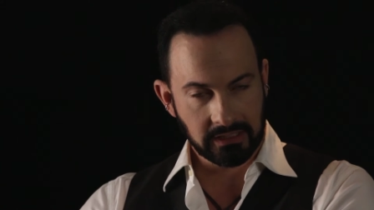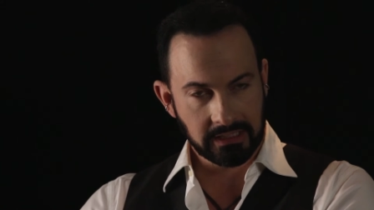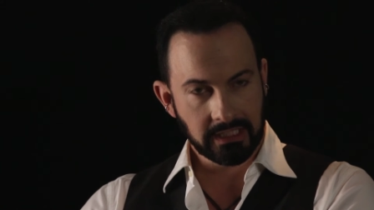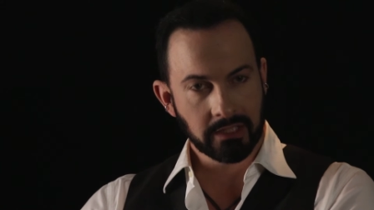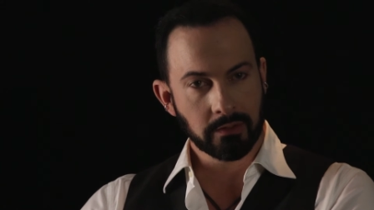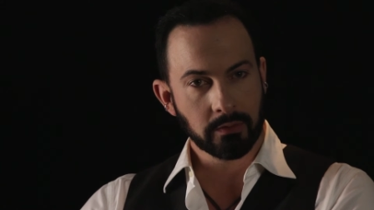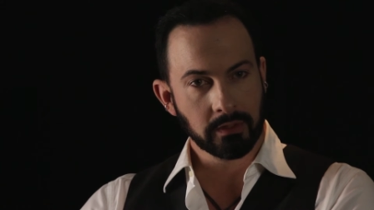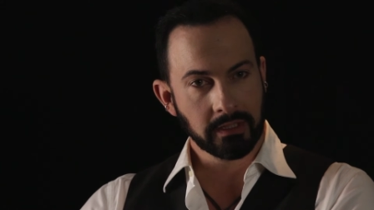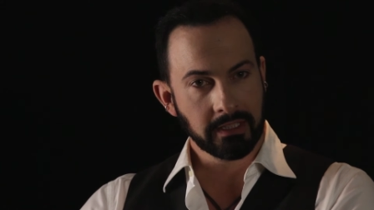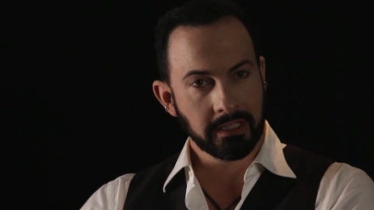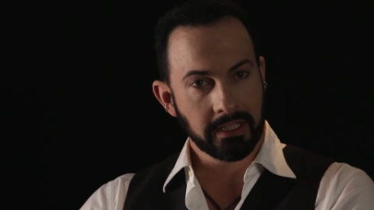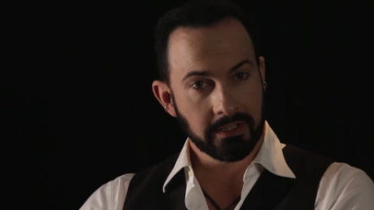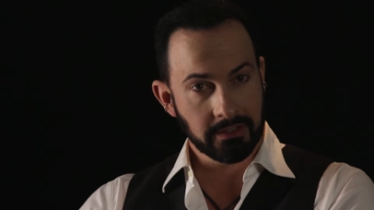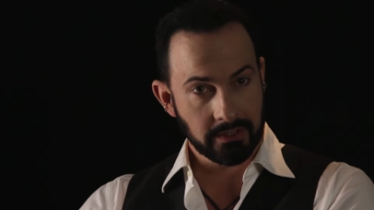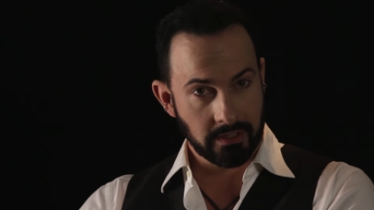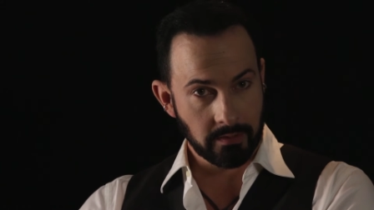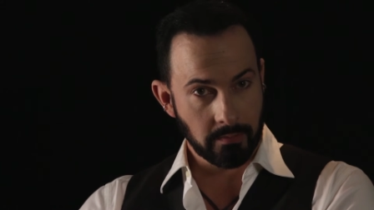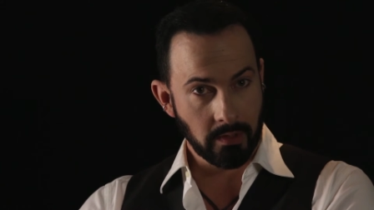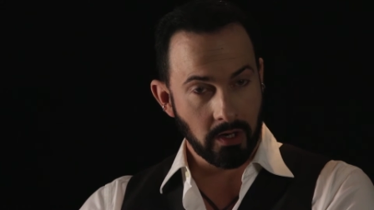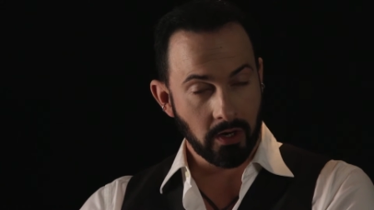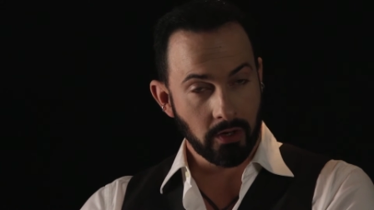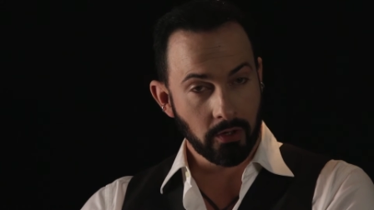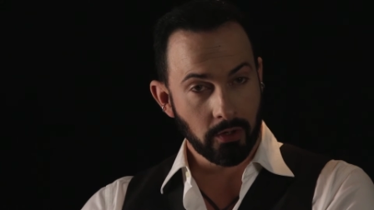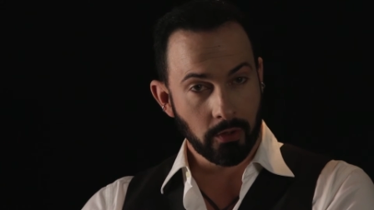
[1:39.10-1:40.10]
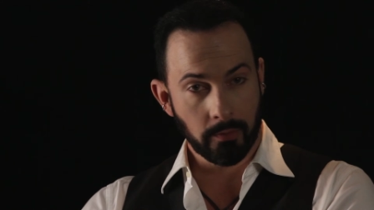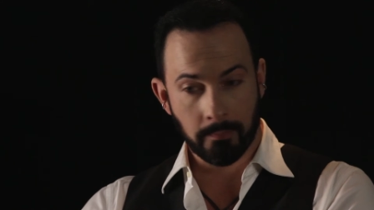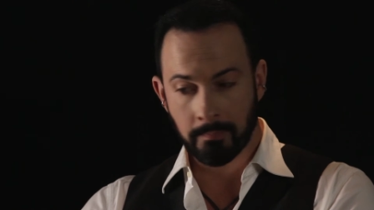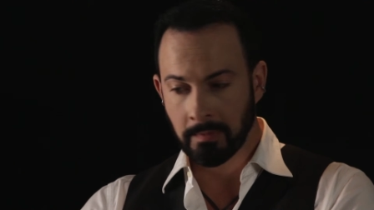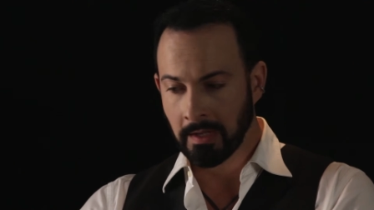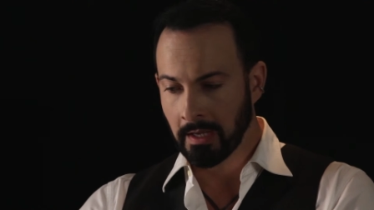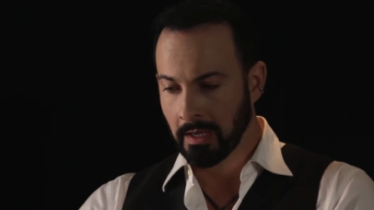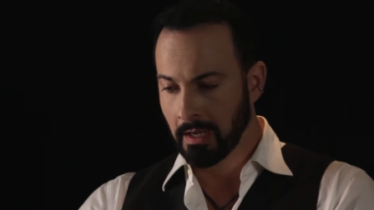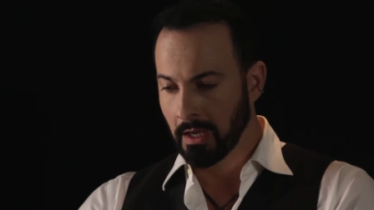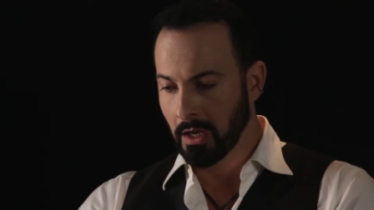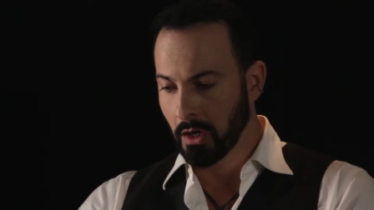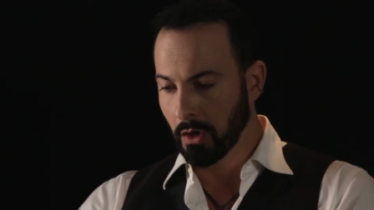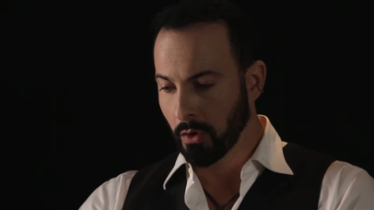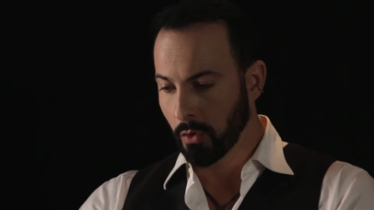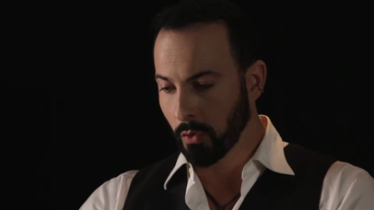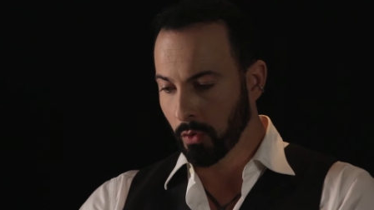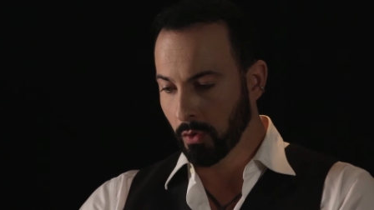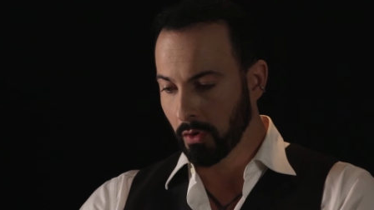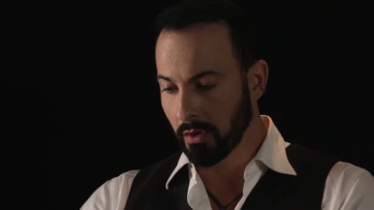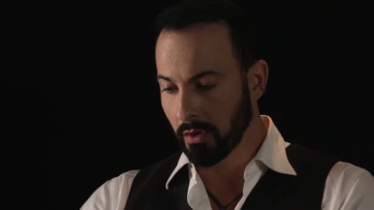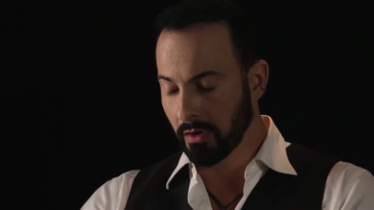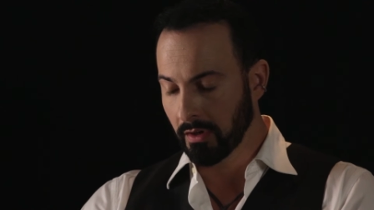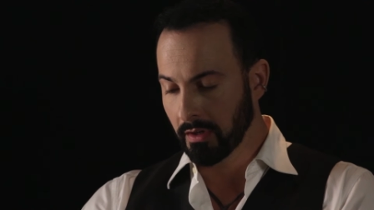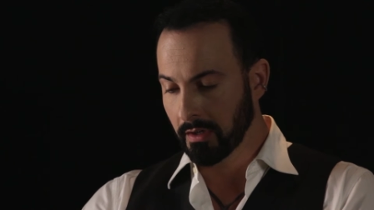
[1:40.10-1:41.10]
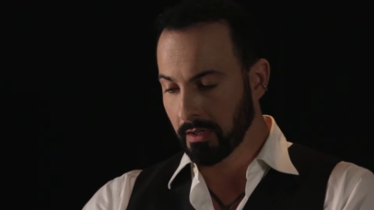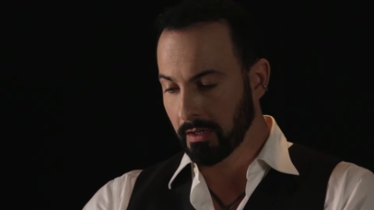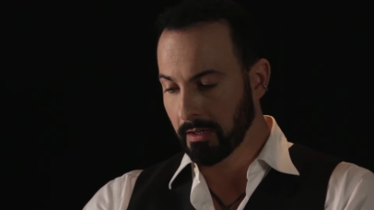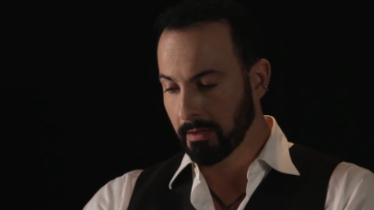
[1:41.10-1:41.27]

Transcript: literally as an Amaro, or